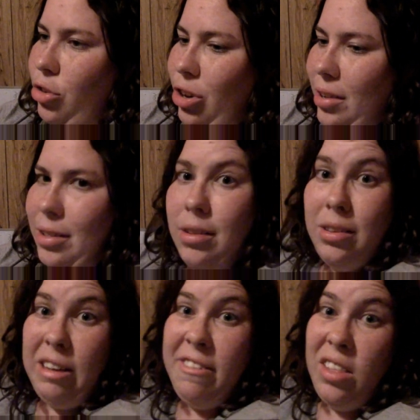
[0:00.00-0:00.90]
is just,
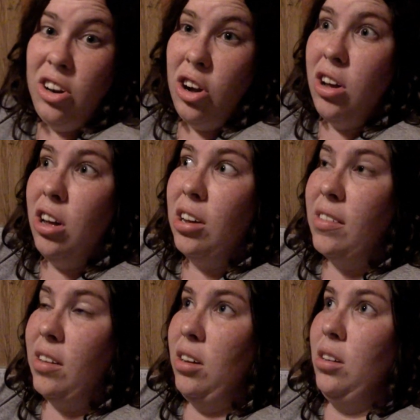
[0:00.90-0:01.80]
I fed the
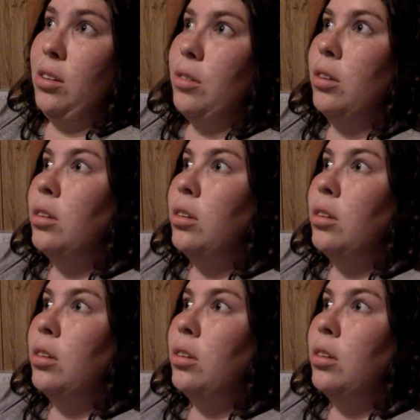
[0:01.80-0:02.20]
dogs. I